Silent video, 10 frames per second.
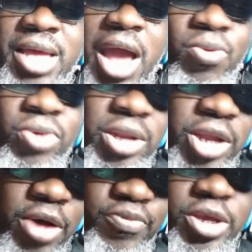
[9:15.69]
I would
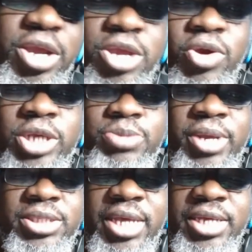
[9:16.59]
love to hear your
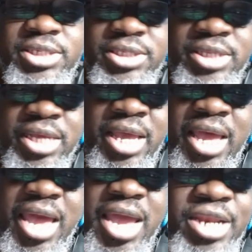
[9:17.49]
expectations.
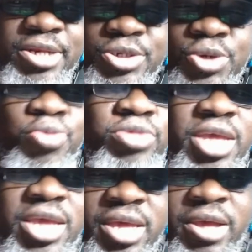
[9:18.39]
And do you
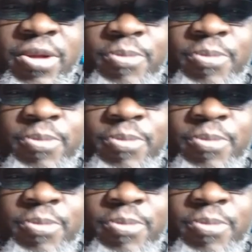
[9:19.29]
think